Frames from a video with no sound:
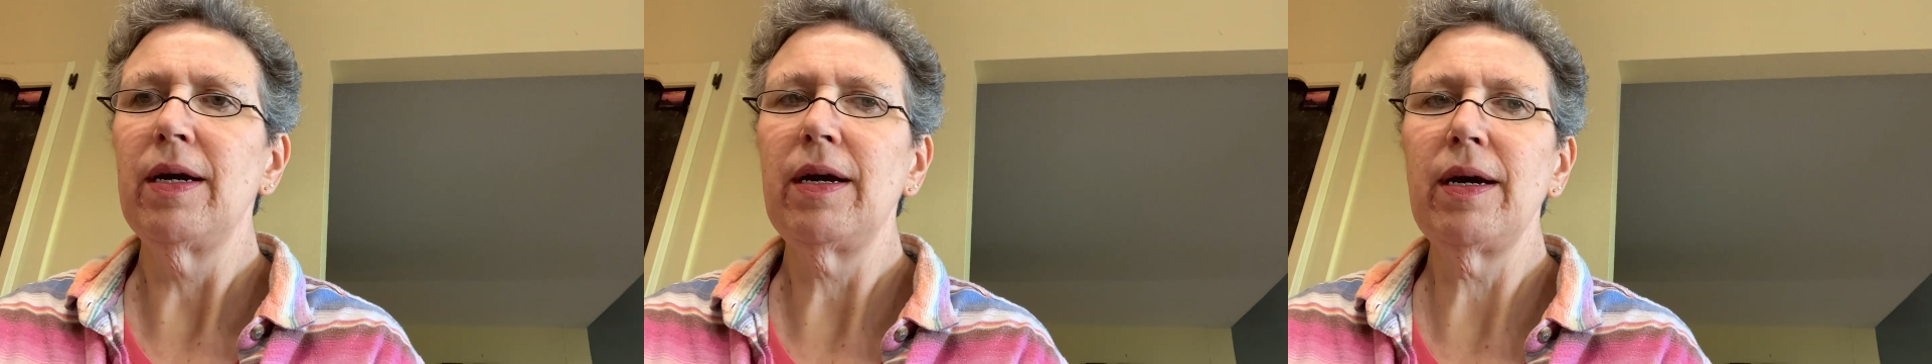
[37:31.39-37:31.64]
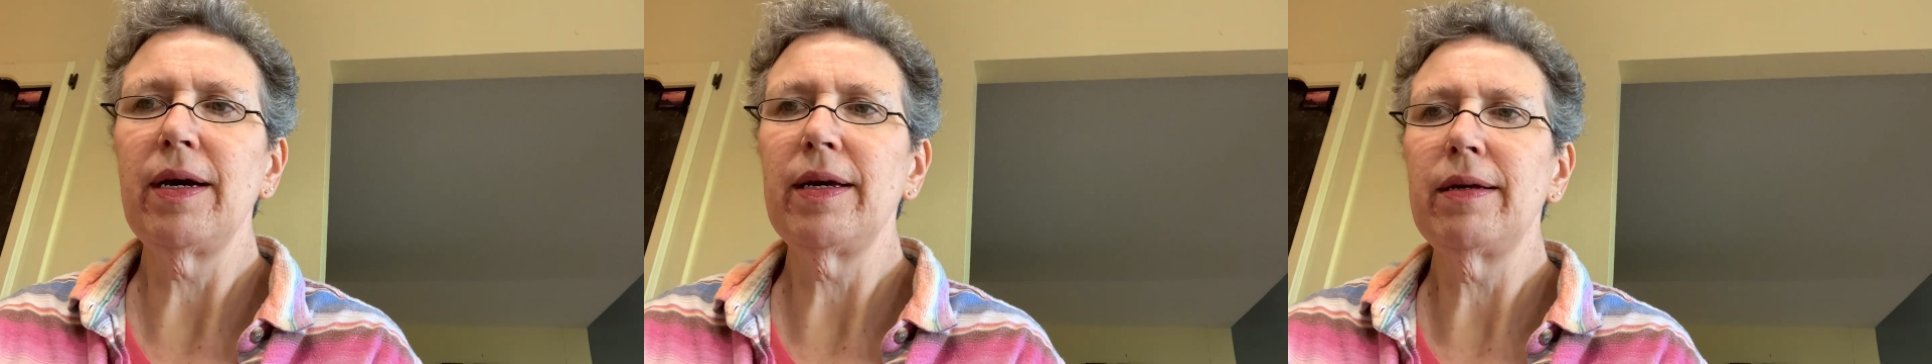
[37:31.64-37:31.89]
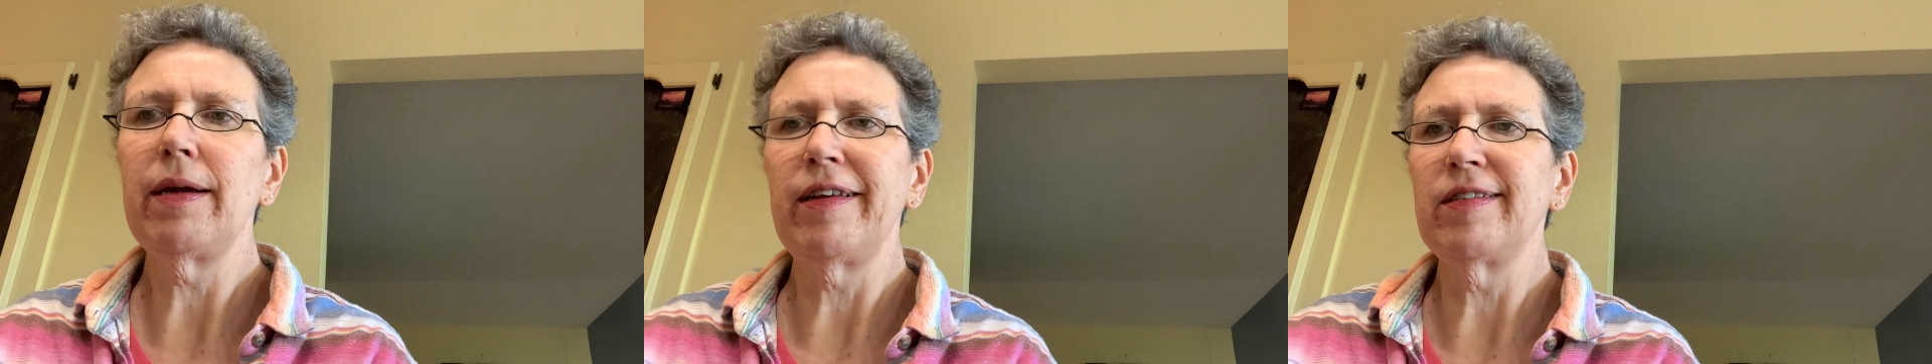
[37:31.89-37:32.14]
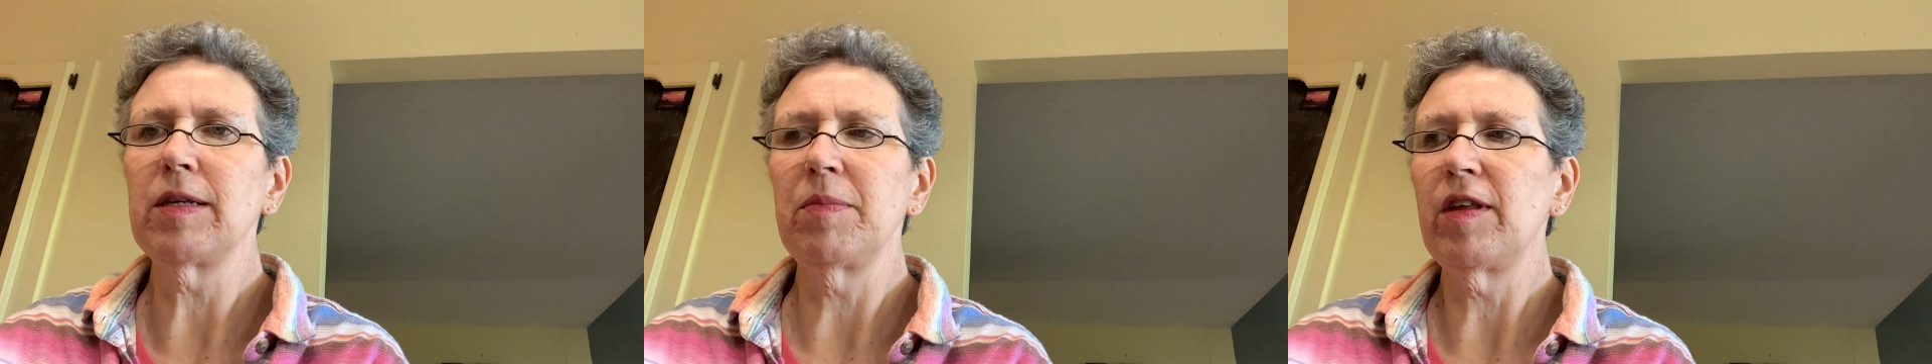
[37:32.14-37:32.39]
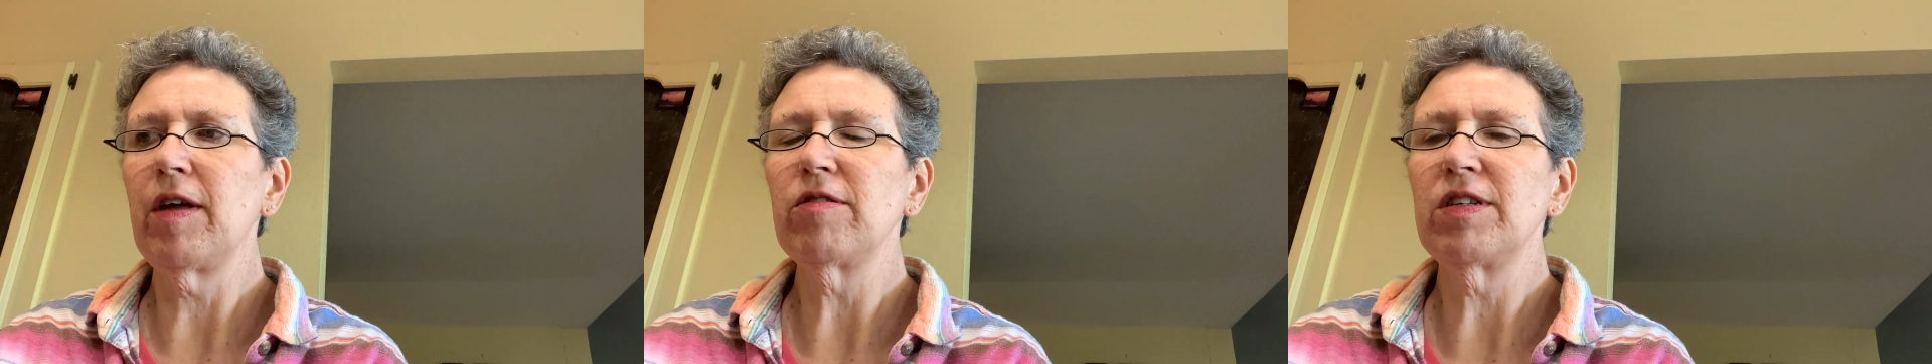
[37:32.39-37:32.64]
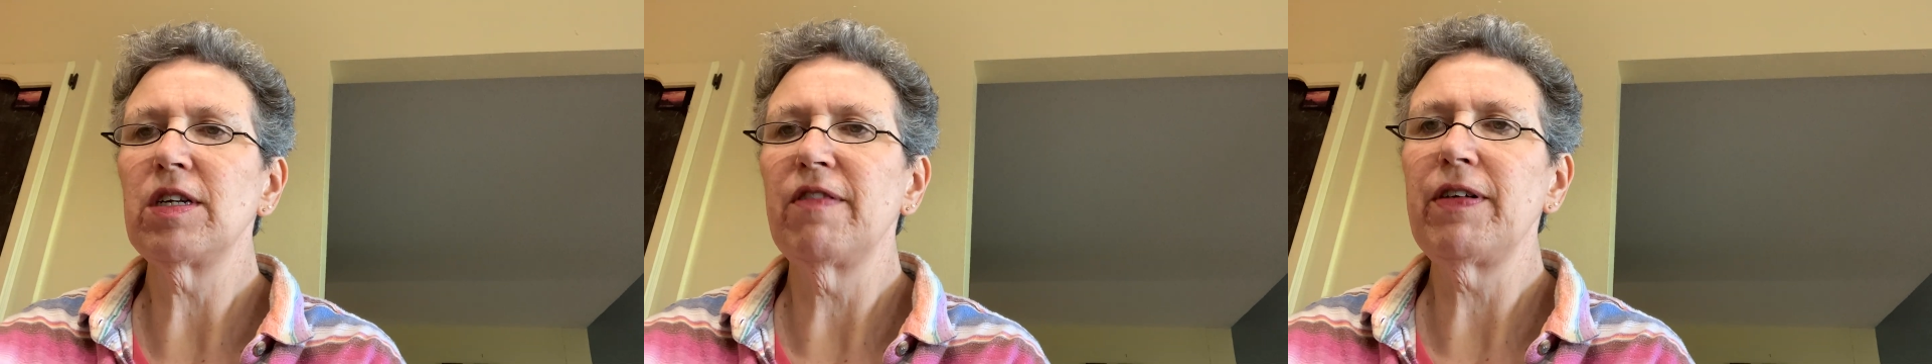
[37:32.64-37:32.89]
and some of the other
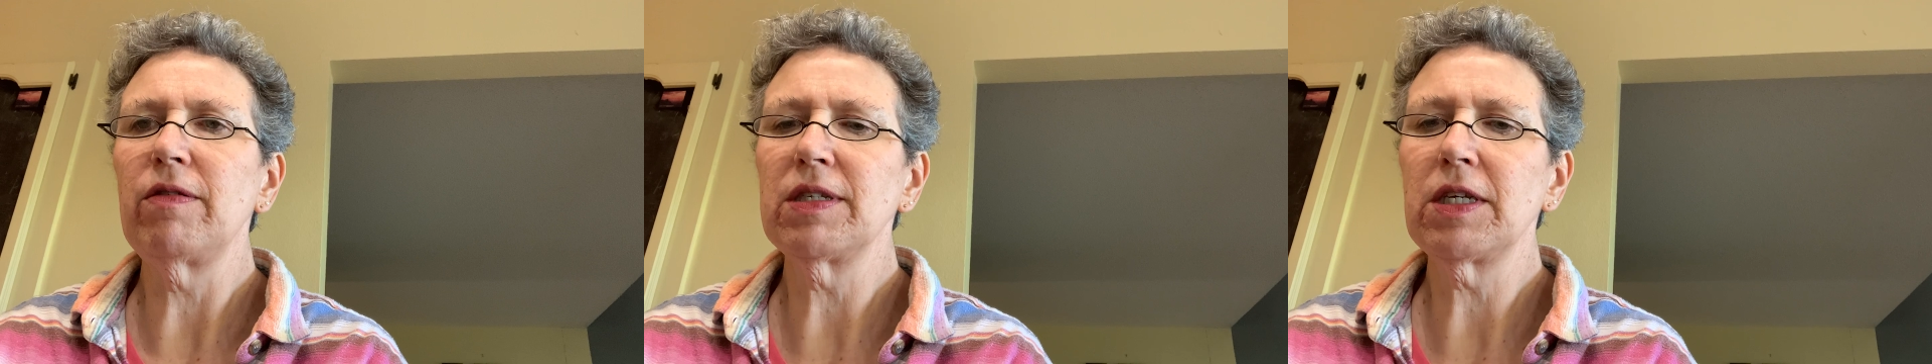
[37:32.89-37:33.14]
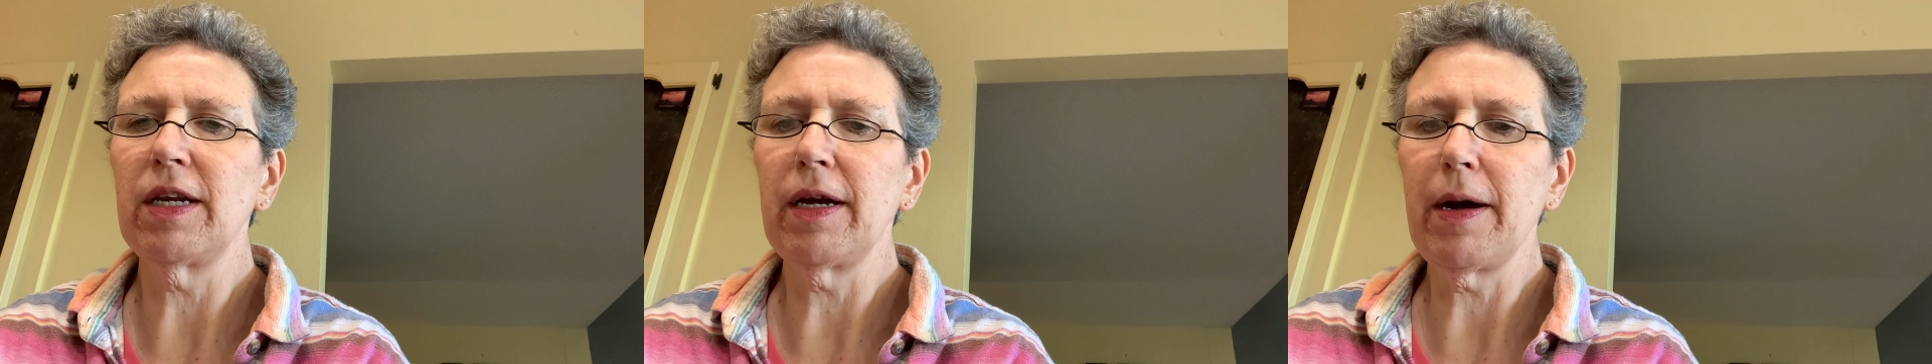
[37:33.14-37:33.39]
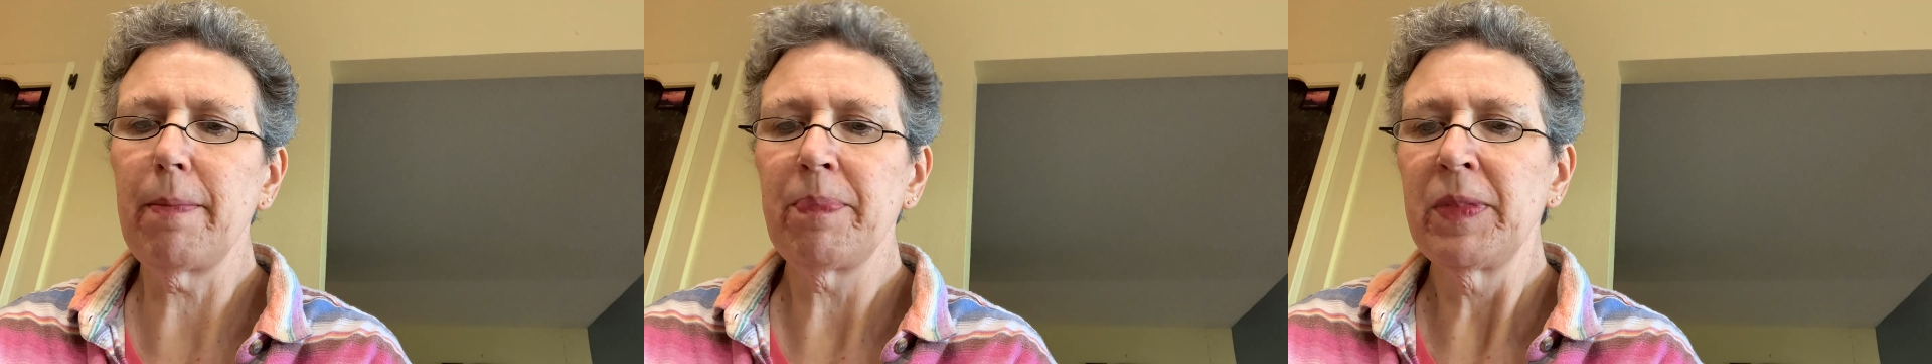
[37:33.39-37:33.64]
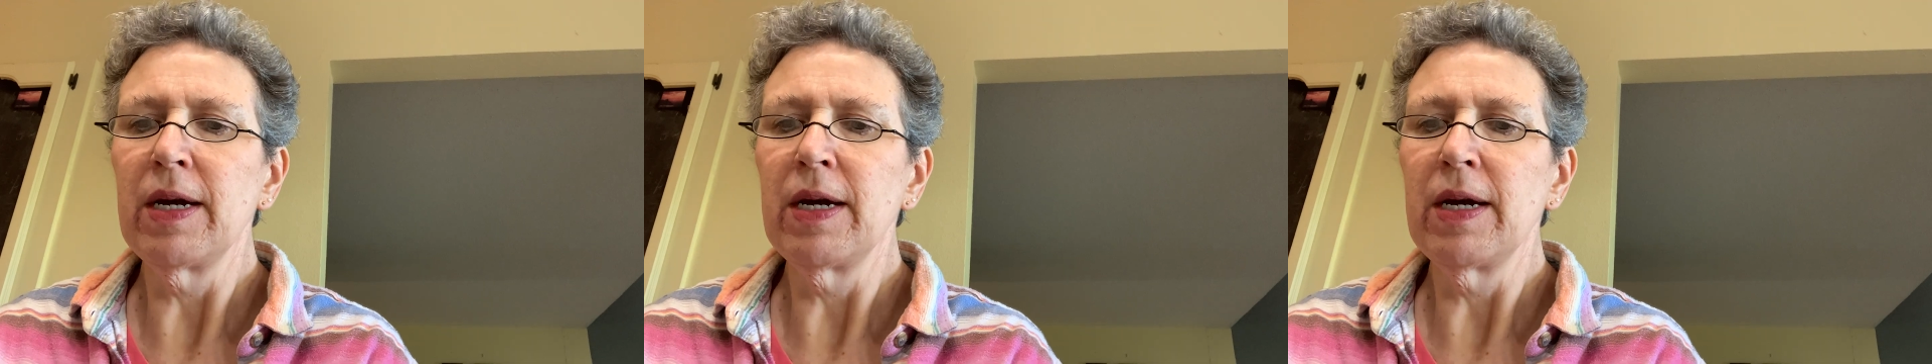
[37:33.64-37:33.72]
stuff I was kitting up.